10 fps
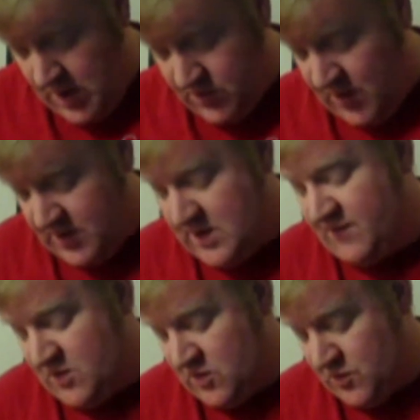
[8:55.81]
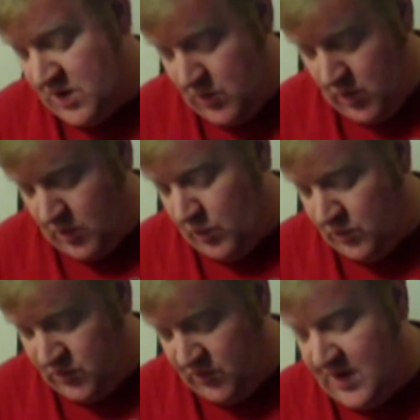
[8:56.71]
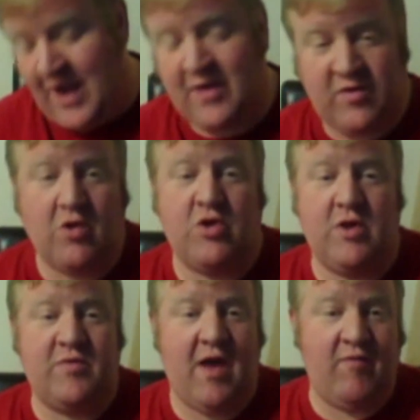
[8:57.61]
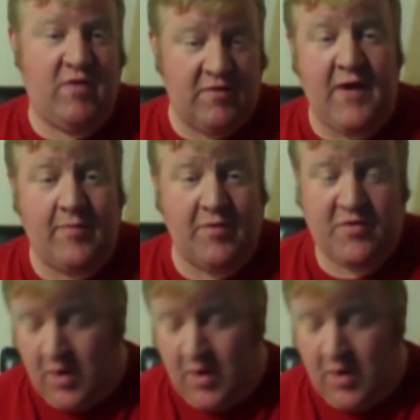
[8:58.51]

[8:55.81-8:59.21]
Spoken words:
strength toughness 3, 1 wound, 2 attacks, leadership 7, a 5+